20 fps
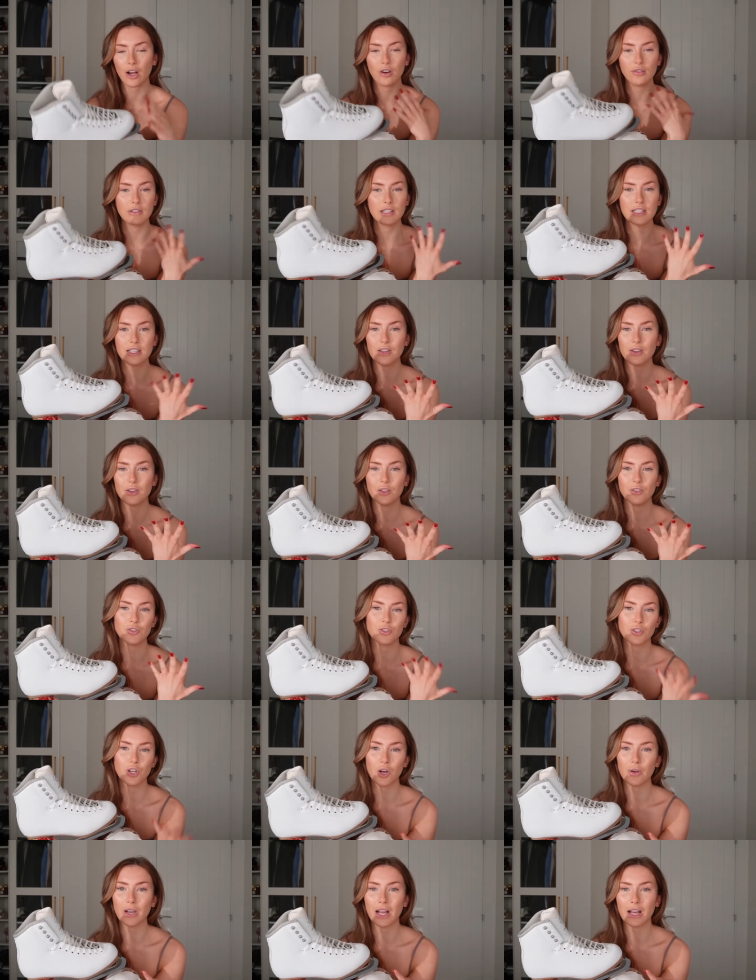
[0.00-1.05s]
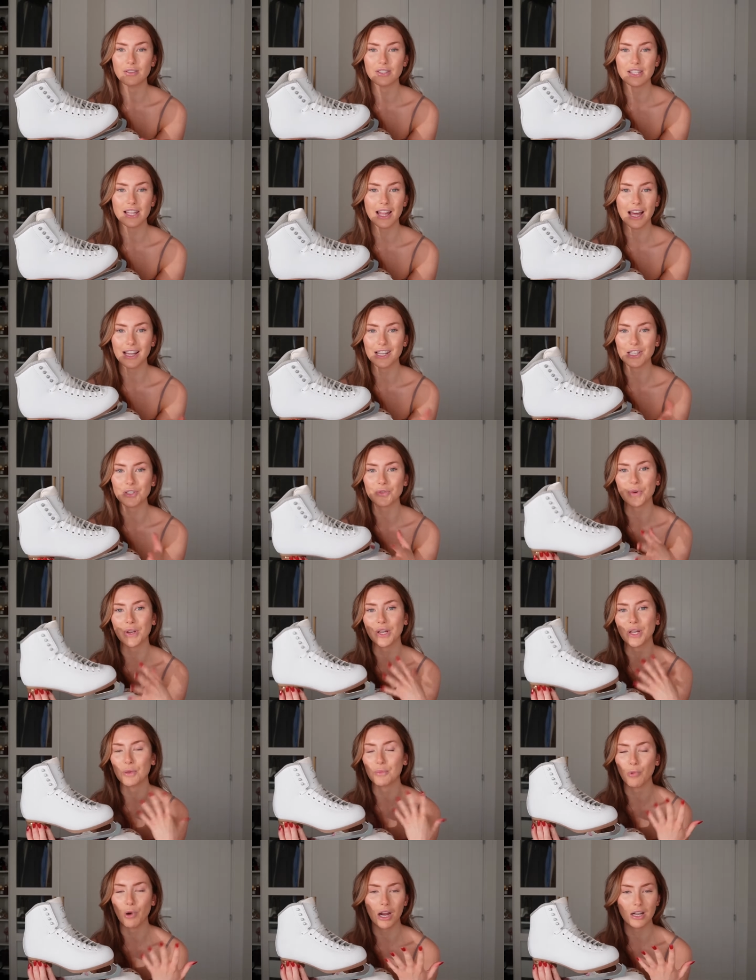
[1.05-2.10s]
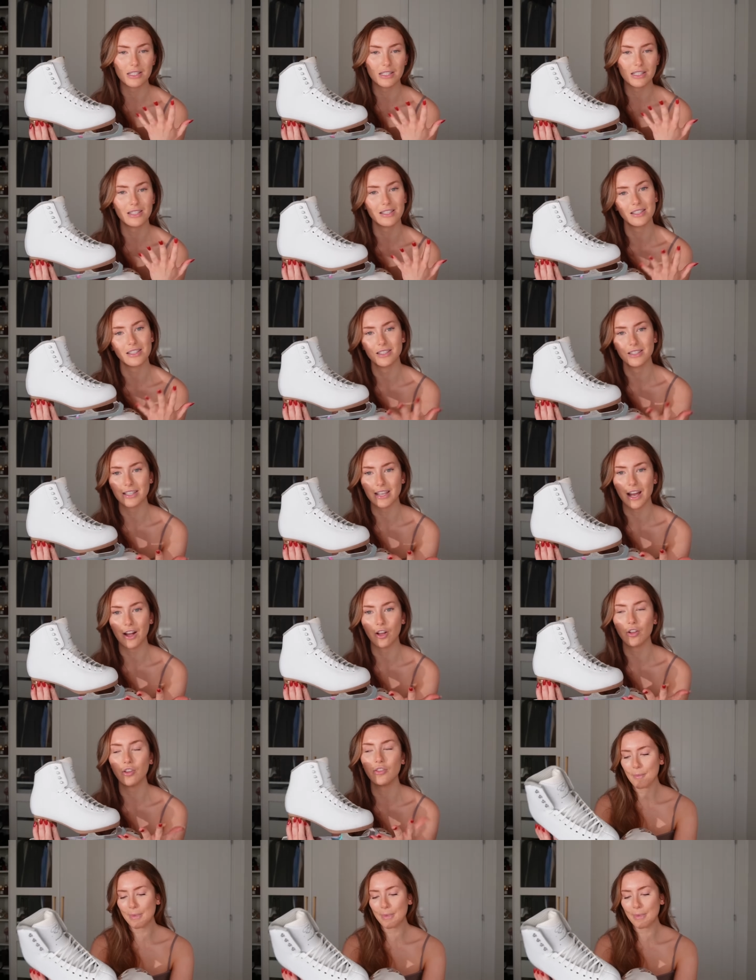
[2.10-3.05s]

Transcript: obviously you can just go down to the ice rink and practice yourself.